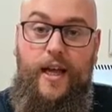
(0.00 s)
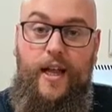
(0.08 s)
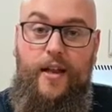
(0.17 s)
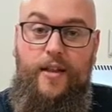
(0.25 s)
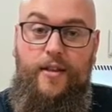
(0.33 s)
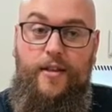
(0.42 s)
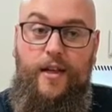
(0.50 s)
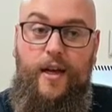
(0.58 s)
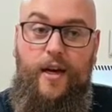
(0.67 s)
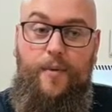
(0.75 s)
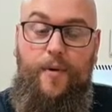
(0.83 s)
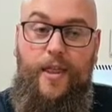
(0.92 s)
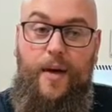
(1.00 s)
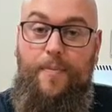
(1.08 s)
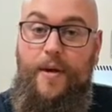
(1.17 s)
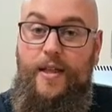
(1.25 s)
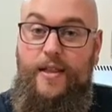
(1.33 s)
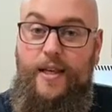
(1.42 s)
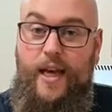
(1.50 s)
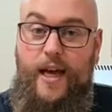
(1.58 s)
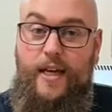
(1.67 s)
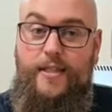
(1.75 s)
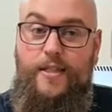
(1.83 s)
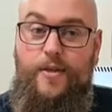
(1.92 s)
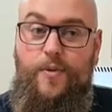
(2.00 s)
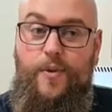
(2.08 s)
and with that being the case,